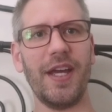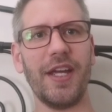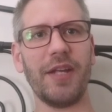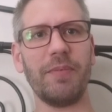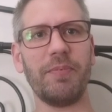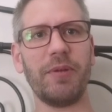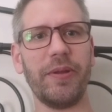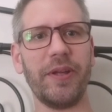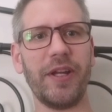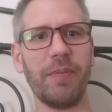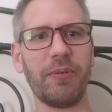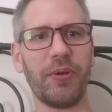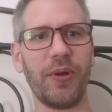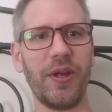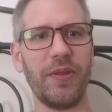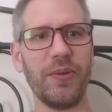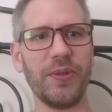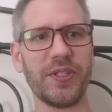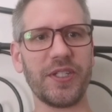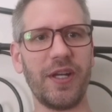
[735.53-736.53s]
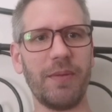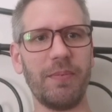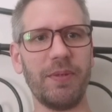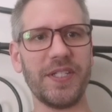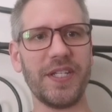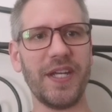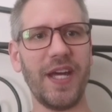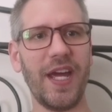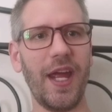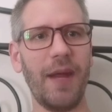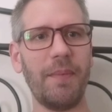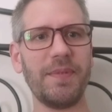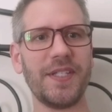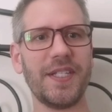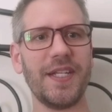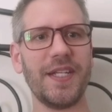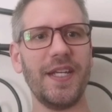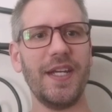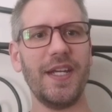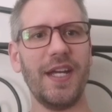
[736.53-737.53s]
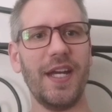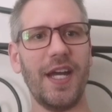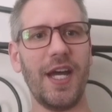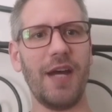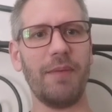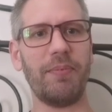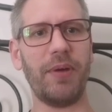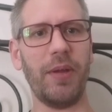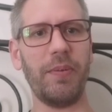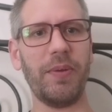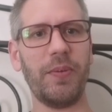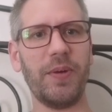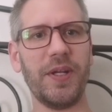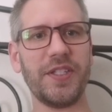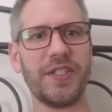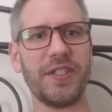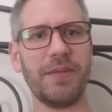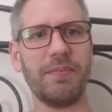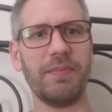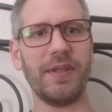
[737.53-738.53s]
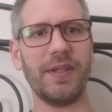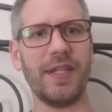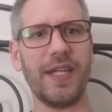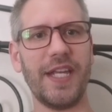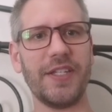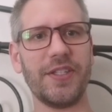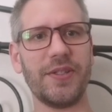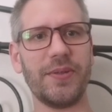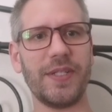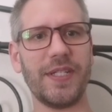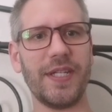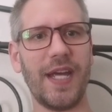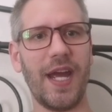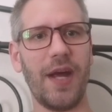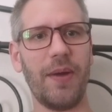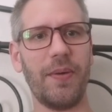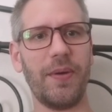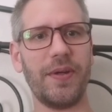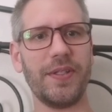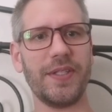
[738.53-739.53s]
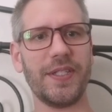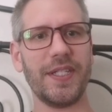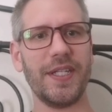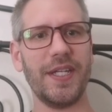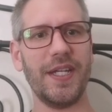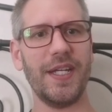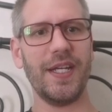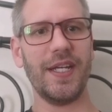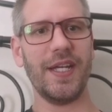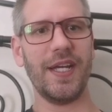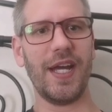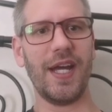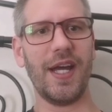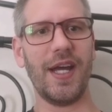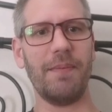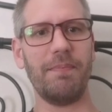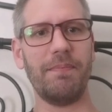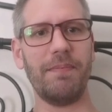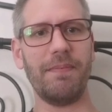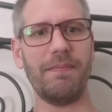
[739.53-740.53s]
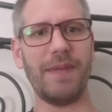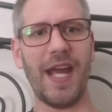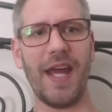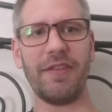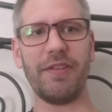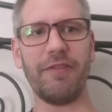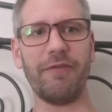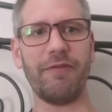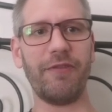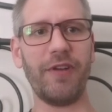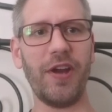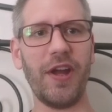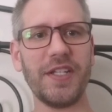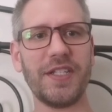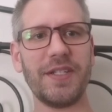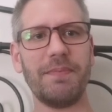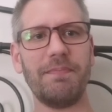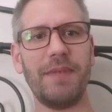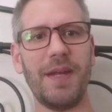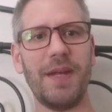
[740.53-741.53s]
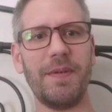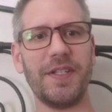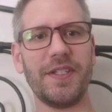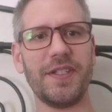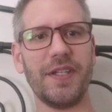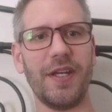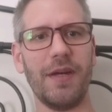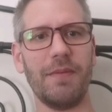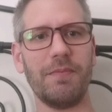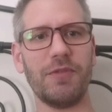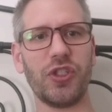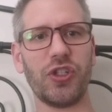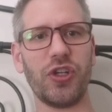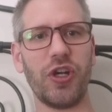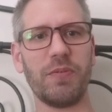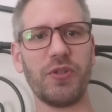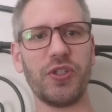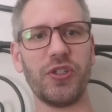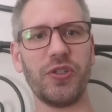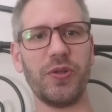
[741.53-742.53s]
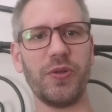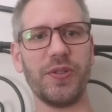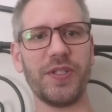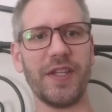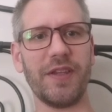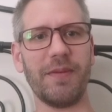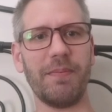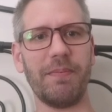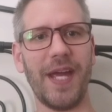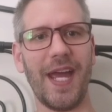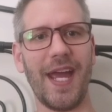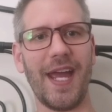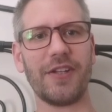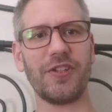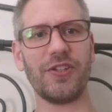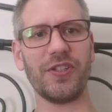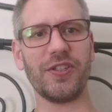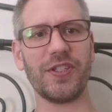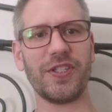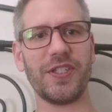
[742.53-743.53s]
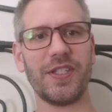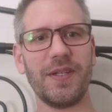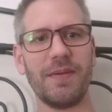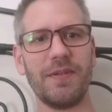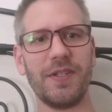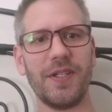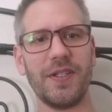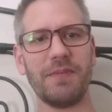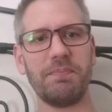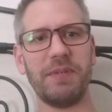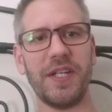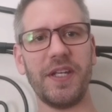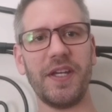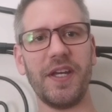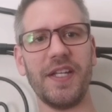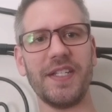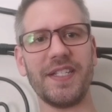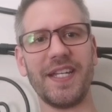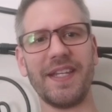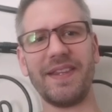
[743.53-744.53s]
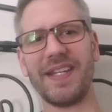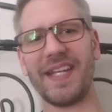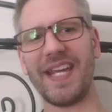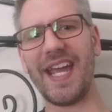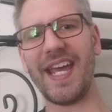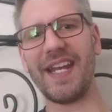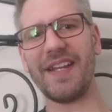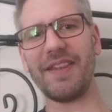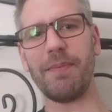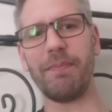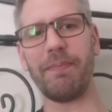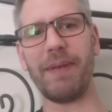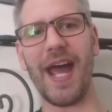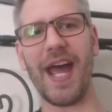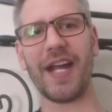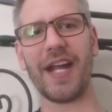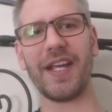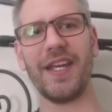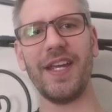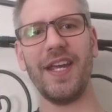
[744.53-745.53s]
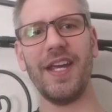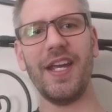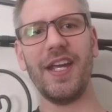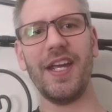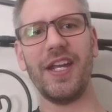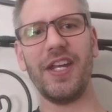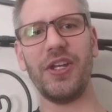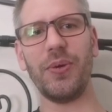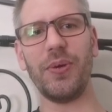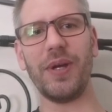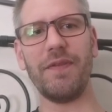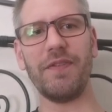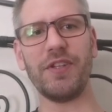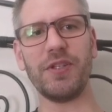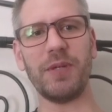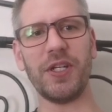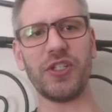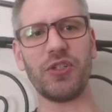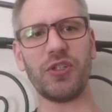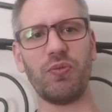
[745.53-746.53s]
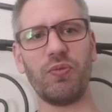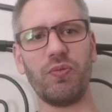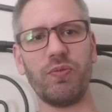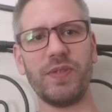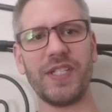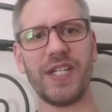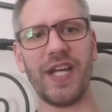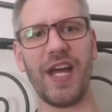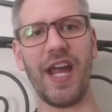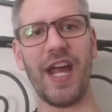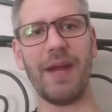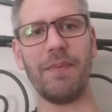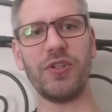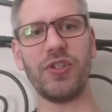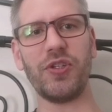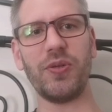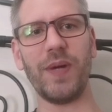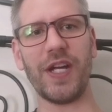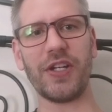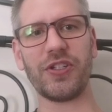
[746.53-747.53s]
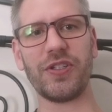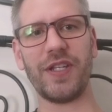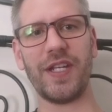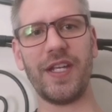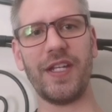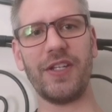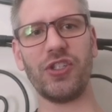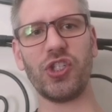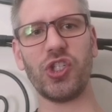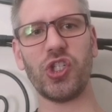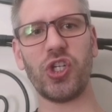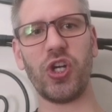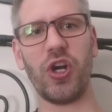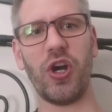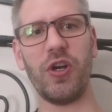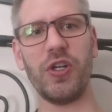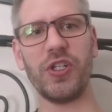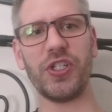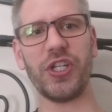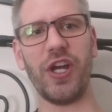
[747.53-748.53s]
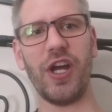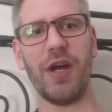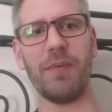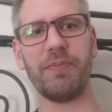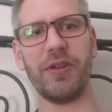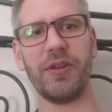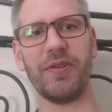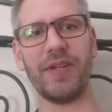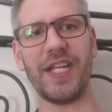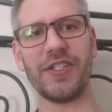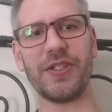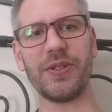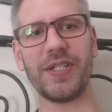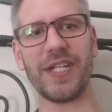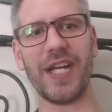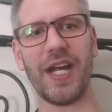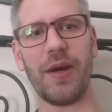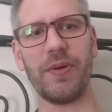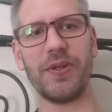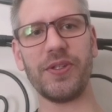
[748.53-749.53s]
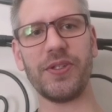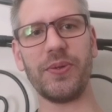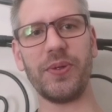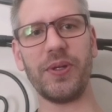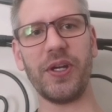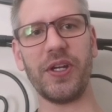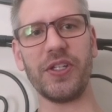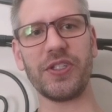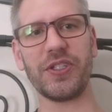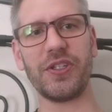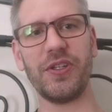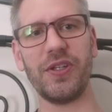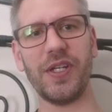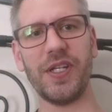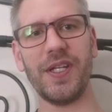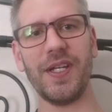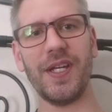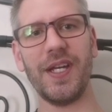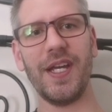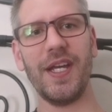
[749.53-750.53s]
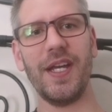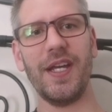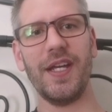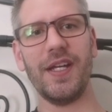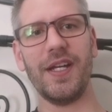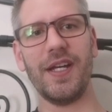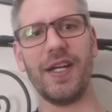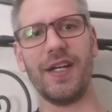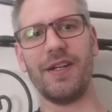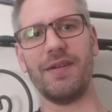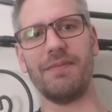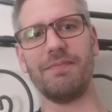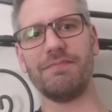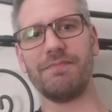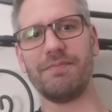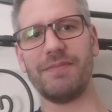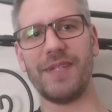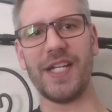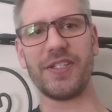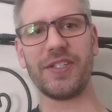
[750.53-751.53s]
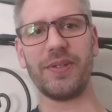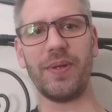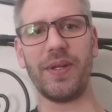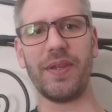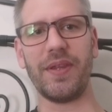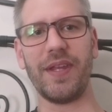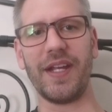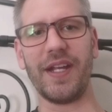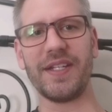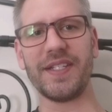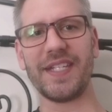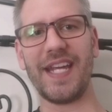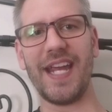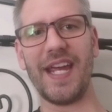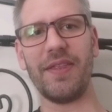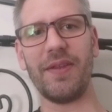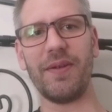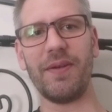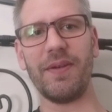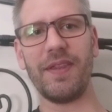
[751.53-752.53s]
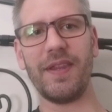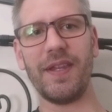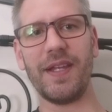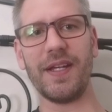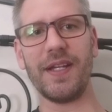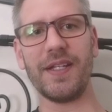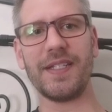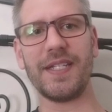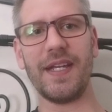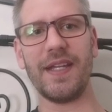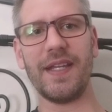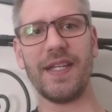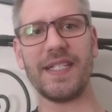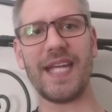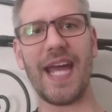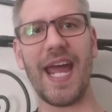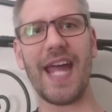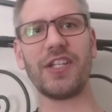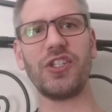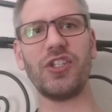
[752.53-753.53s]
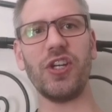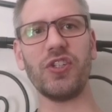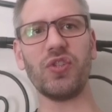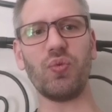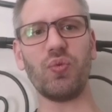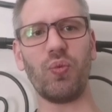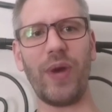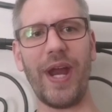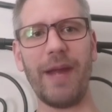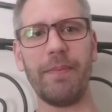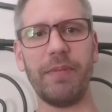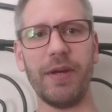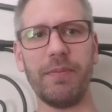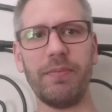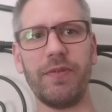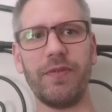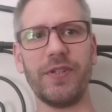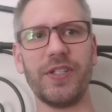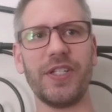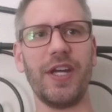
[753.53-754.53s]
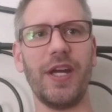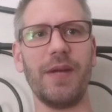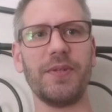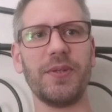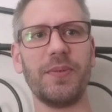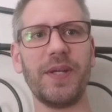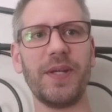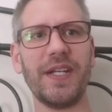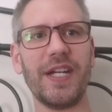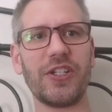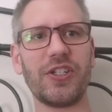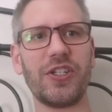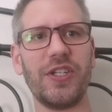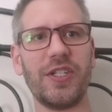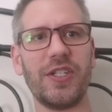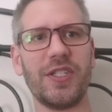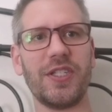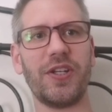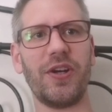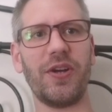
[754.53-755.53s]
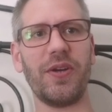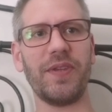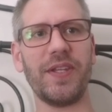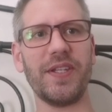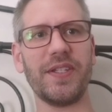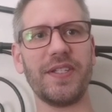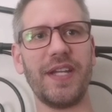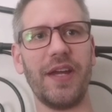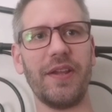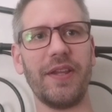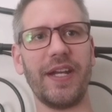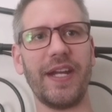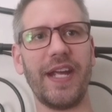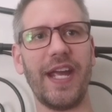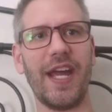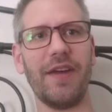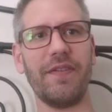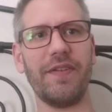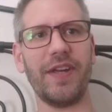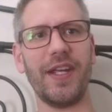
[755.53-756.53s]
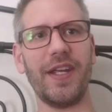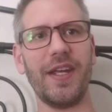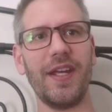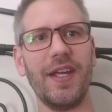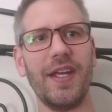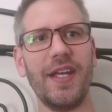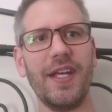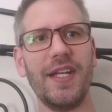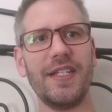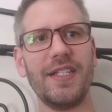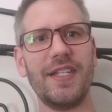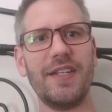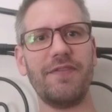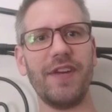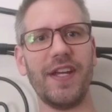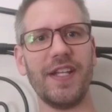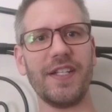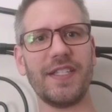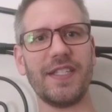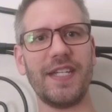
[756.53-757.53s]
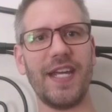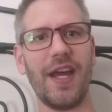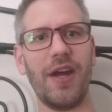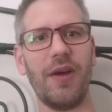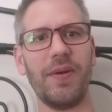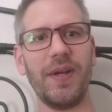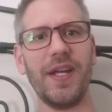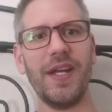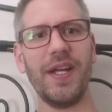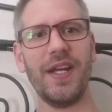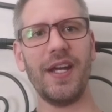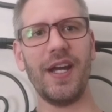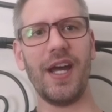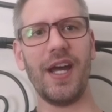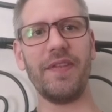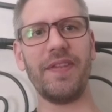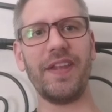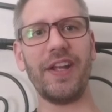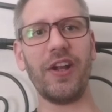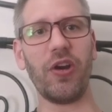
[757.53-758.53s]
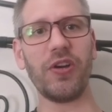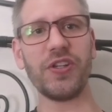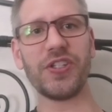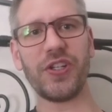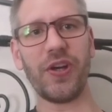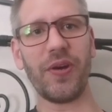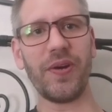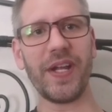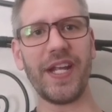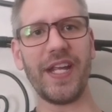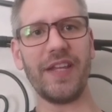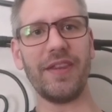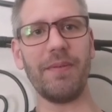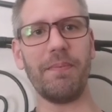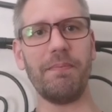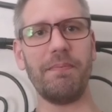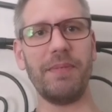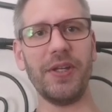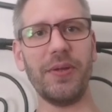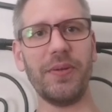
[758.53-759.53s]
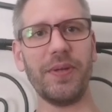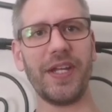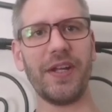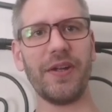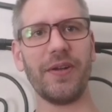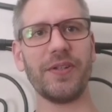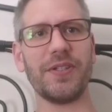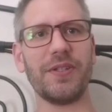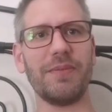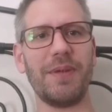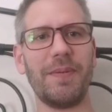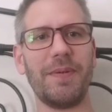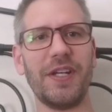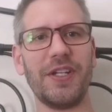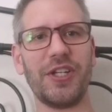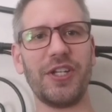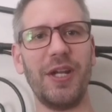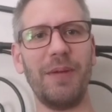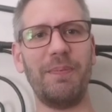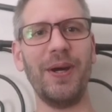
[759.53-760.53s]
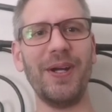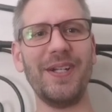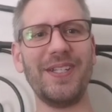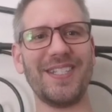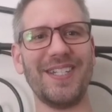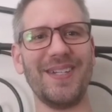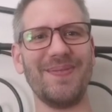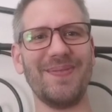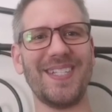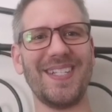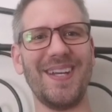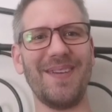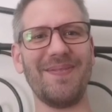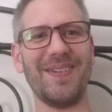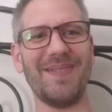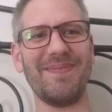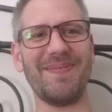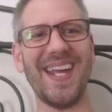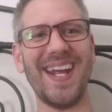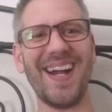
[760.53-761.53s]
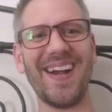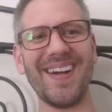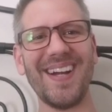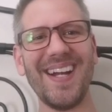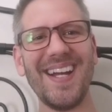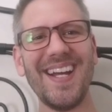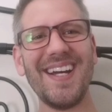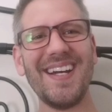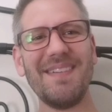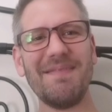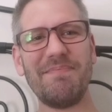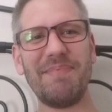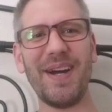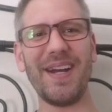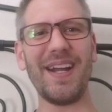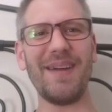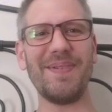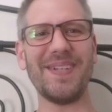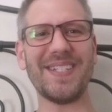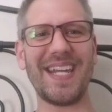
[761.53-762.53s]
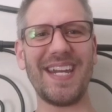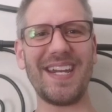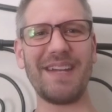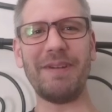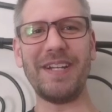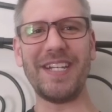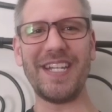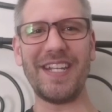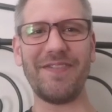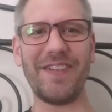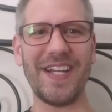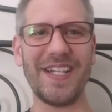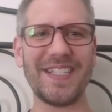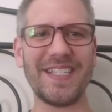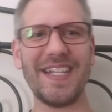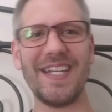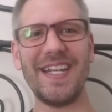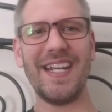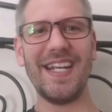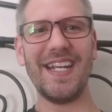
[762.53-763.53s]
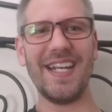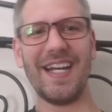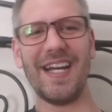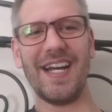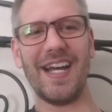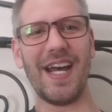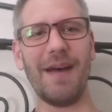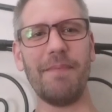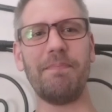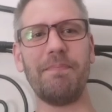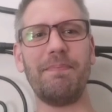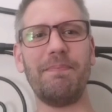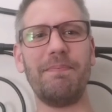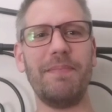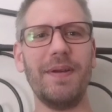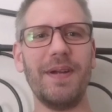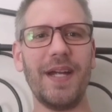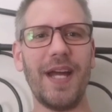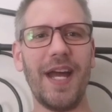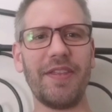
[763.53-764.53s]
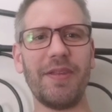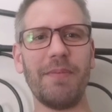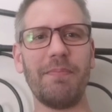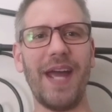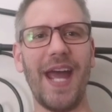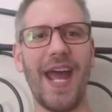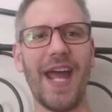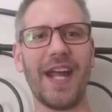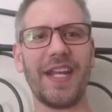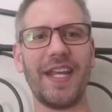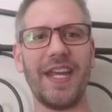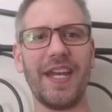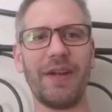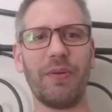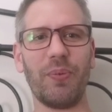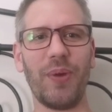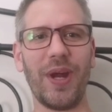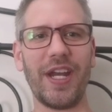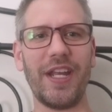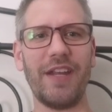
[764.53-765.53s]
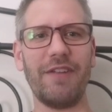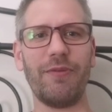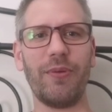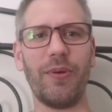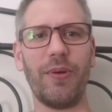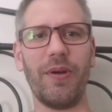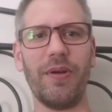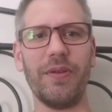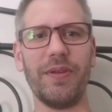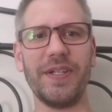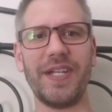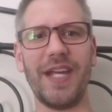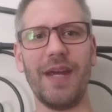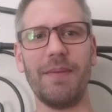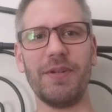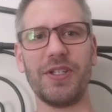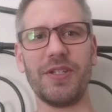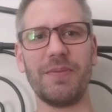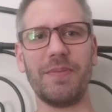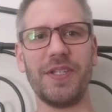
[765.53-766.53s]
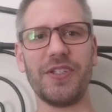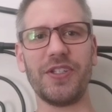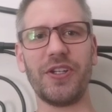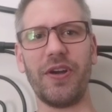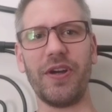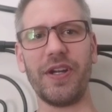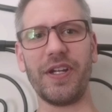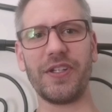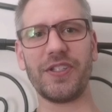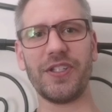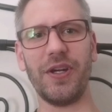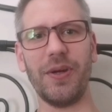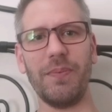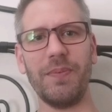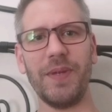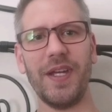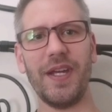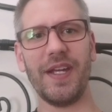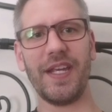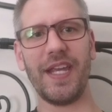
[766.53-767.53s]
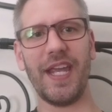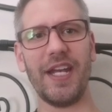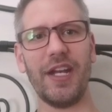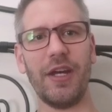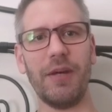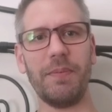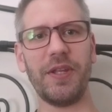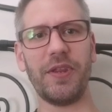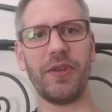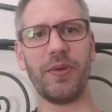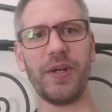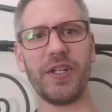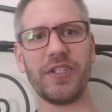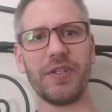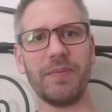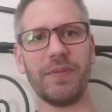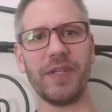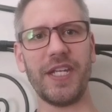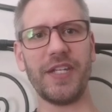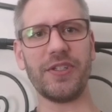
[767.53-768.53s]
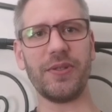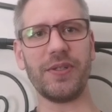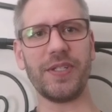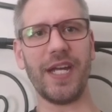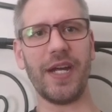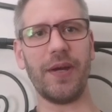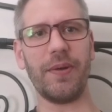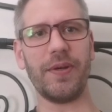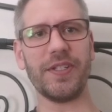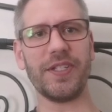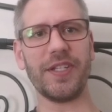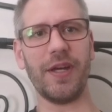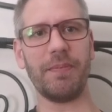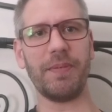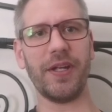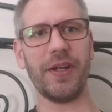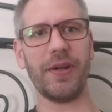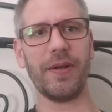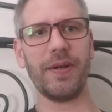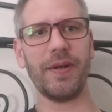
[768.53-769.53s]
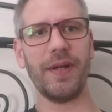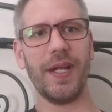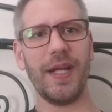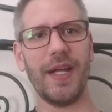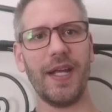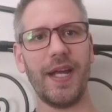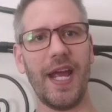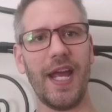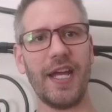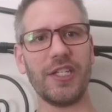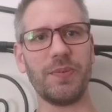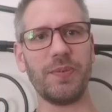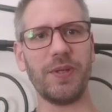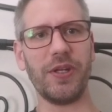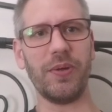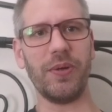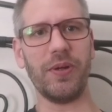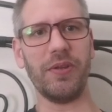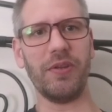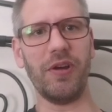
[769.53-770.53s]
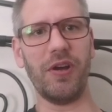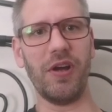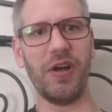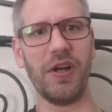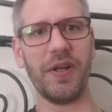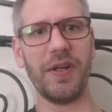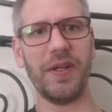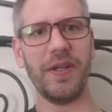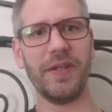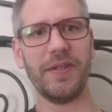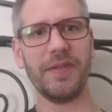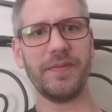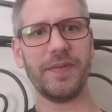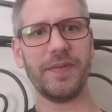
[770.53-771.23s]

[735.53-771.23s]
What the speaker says: You can probably upgrade those a couple times. Probably want some laser towers at the front, maybe some sharpshooters at the back, just because, again, at the back, you don't have as much time to actually charge up the laser towers. They're not as good. That's the only thing, because, again, the attack does ramp up over time. So we can actually just start this now that I have a defense down. They are starting in the middle here, so maybe I should put some stuff up there, but I'm just getting my defense at the back, getting ready for all the damage to be starting. So again, I'll be throwing some laser towers up here as we go along.